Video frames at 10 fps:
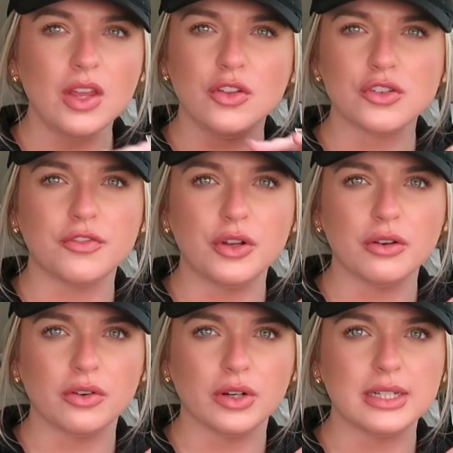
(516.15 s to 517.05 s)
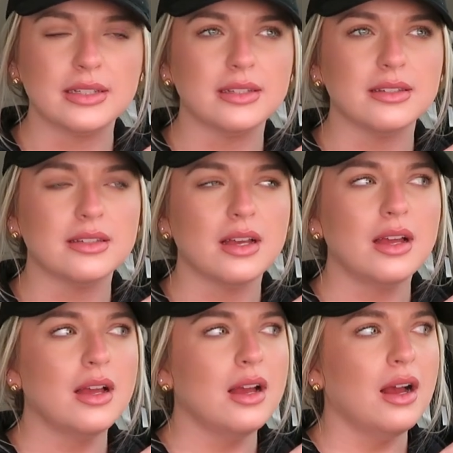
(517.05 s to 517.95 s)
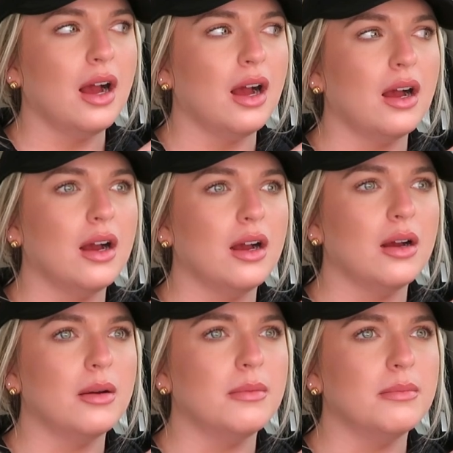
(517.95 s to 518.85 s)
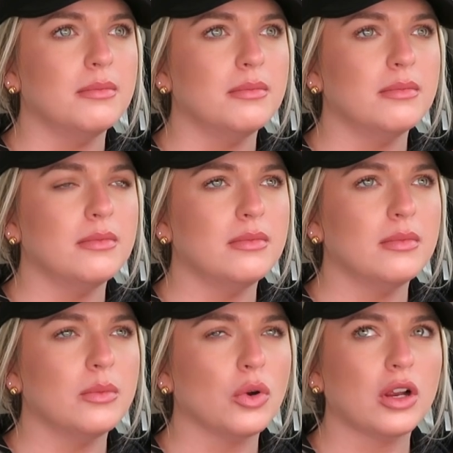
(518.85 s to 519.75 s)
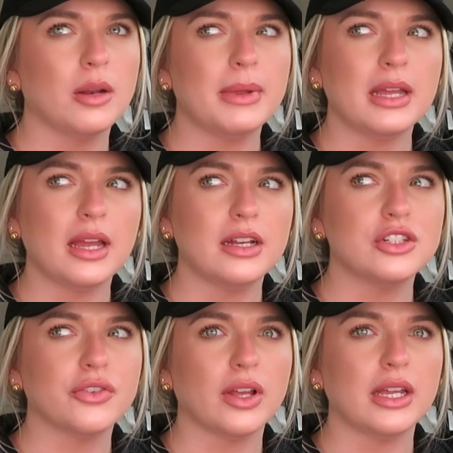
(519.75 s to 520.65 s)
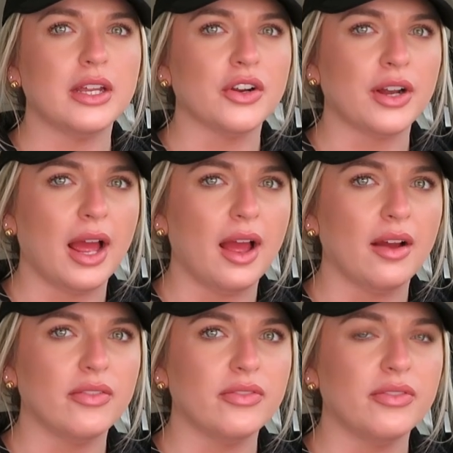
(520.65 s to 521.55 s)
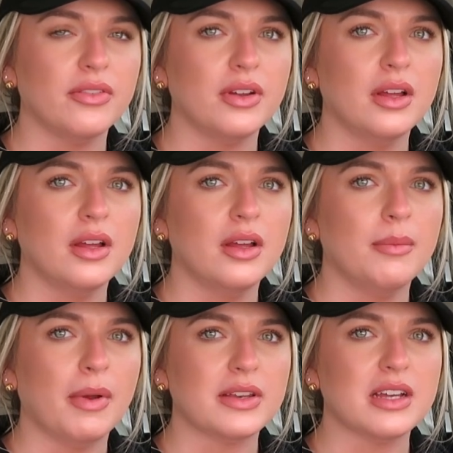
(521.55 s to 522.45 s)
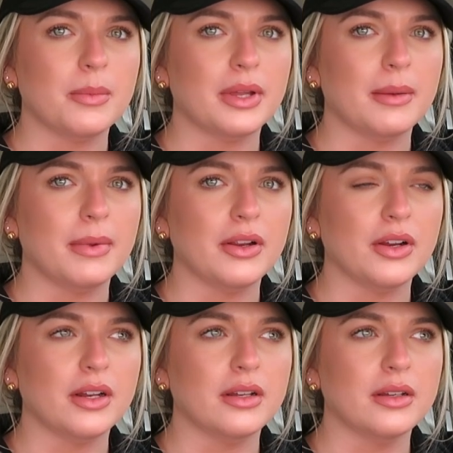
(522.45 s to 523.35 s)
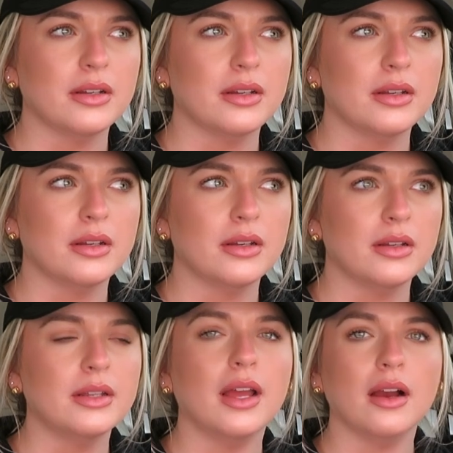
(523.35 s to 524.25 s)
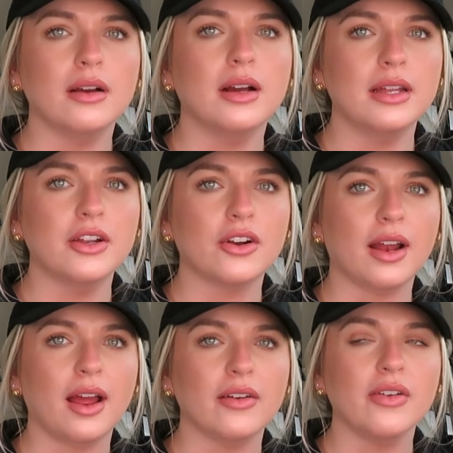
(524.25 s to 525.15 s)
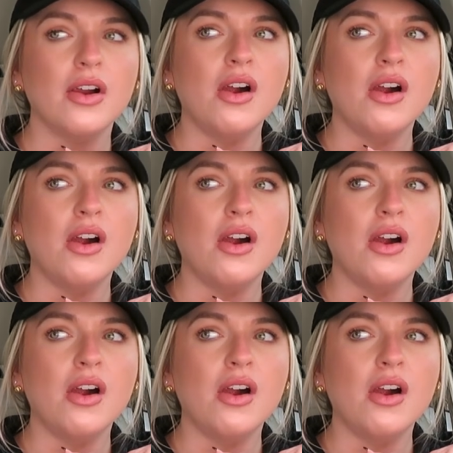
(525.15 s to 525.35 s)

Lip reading: There's a few different reasons. We're going to be engaged for like a year and a half by the time we get married. Yeah, a year and a half.